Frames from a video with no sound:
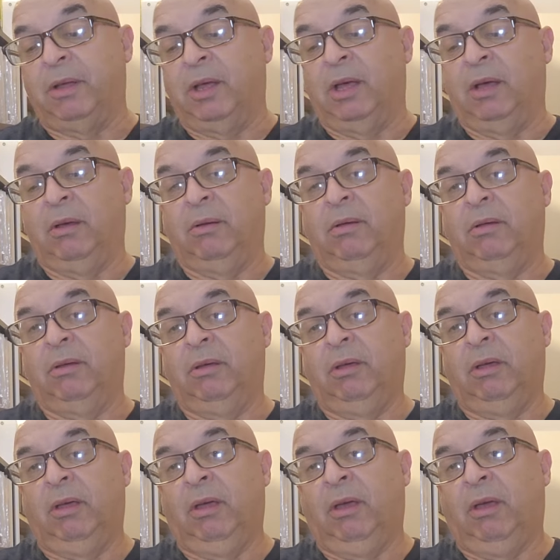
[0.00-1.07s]
to
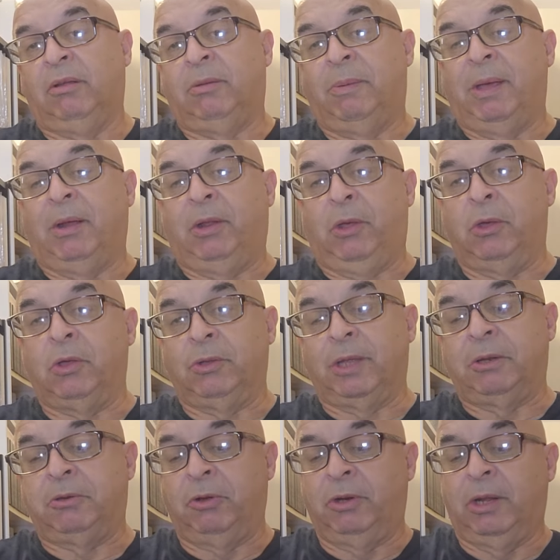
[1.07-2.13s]
be able to use on
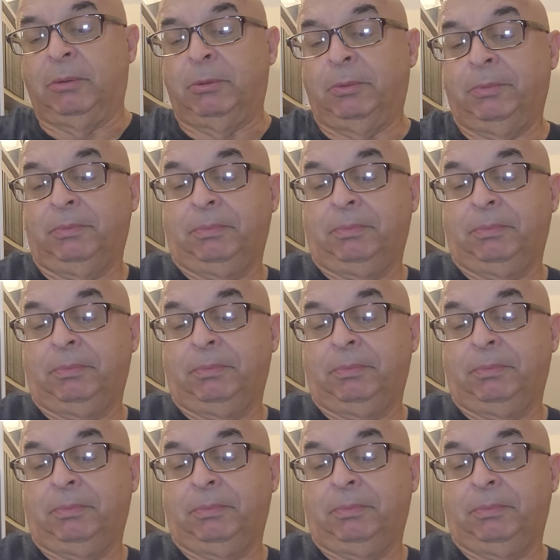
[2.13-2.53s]
that turntable.